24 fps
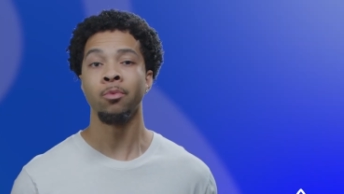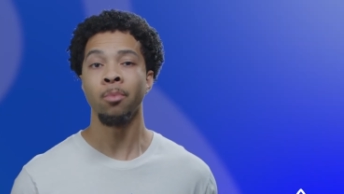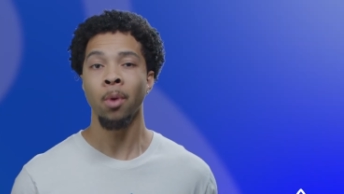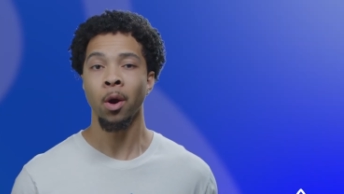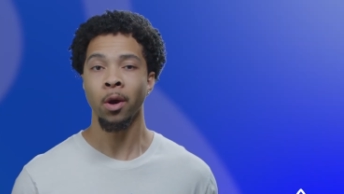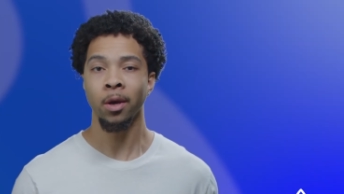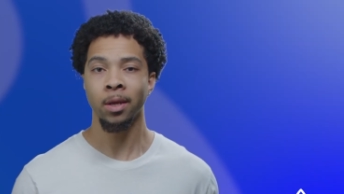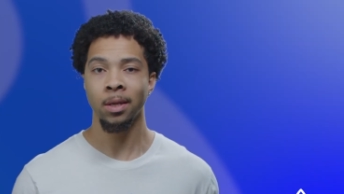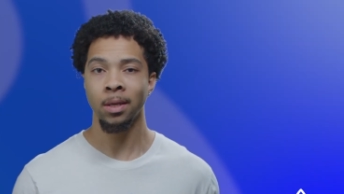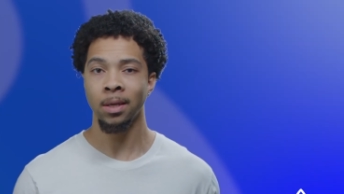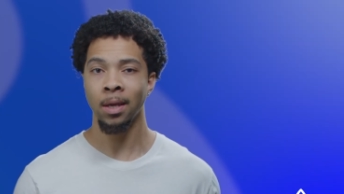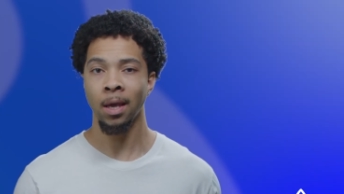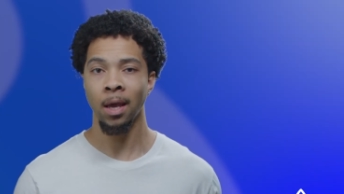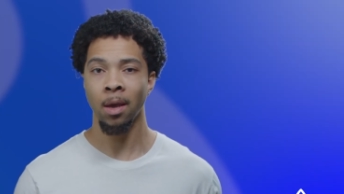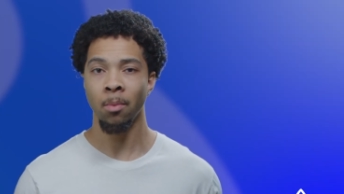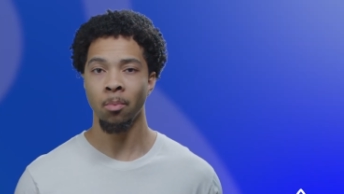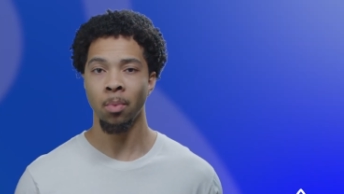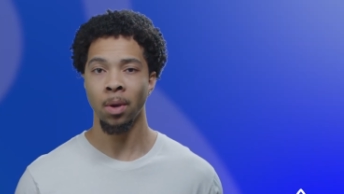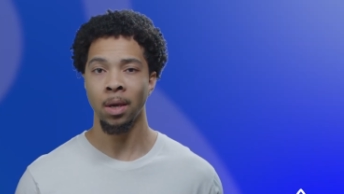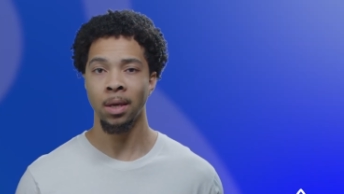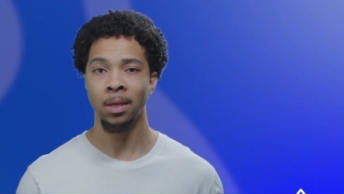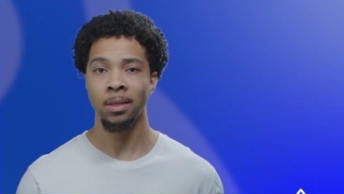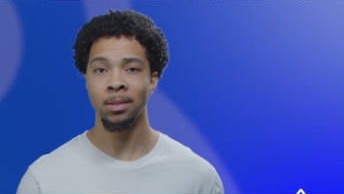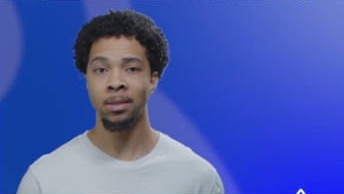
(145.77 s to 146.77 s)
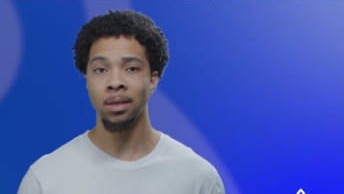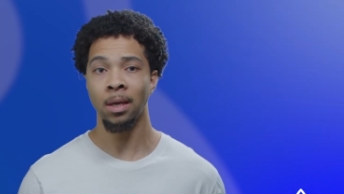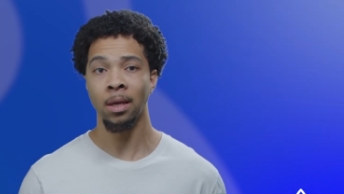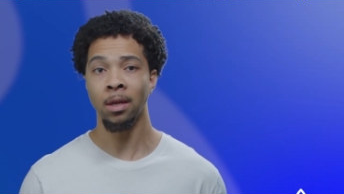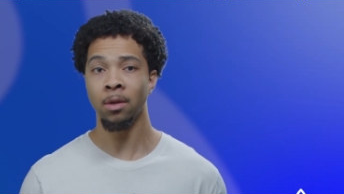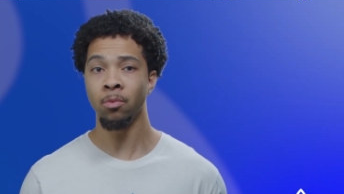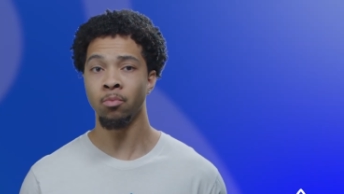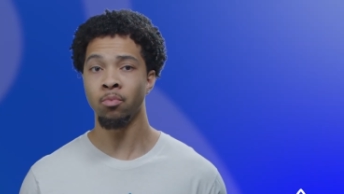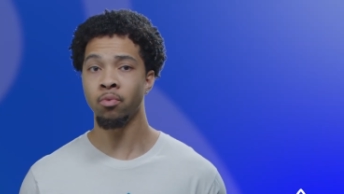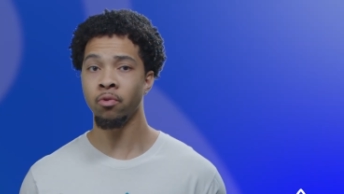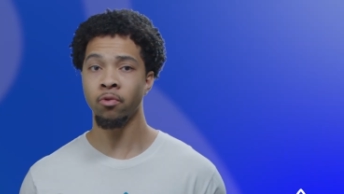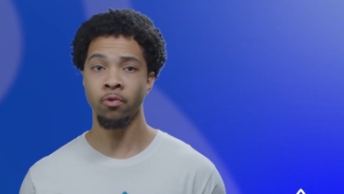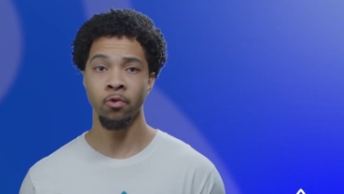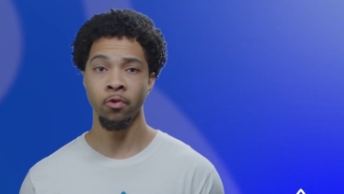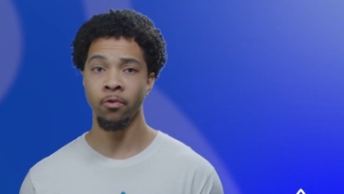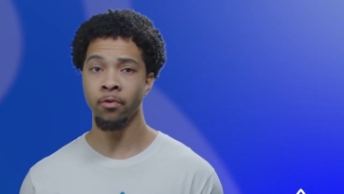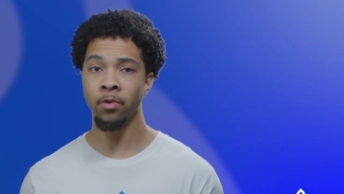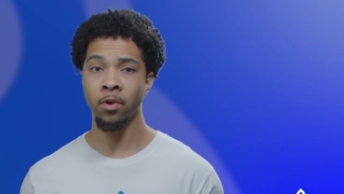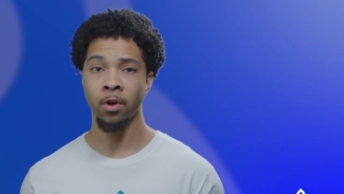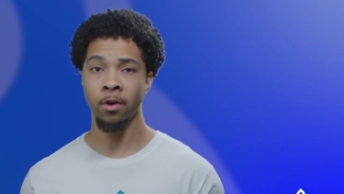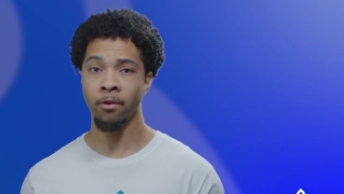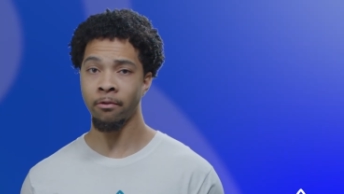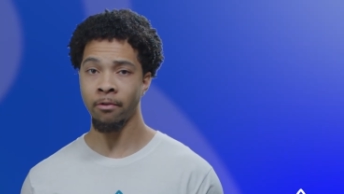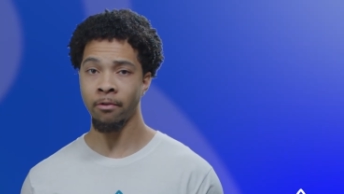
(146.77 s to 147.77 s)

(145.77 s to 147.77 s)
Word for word: your marketing campaigns and improve their